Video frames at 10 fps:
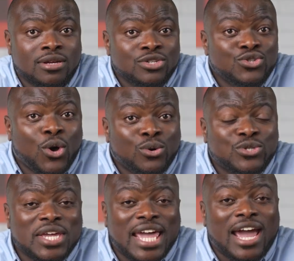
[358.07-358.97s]
You also
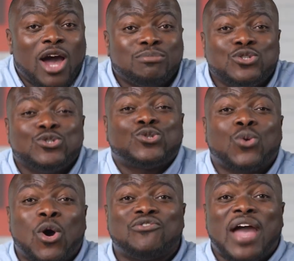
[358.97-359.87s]
get up to
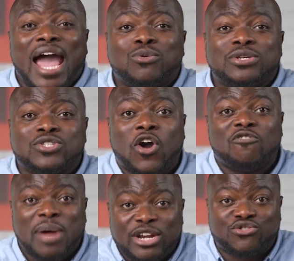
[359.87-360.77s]
12 hours of
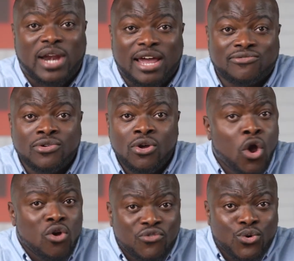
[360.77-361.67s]
battery life.
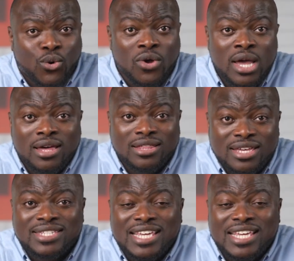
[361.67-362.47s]
Overall, this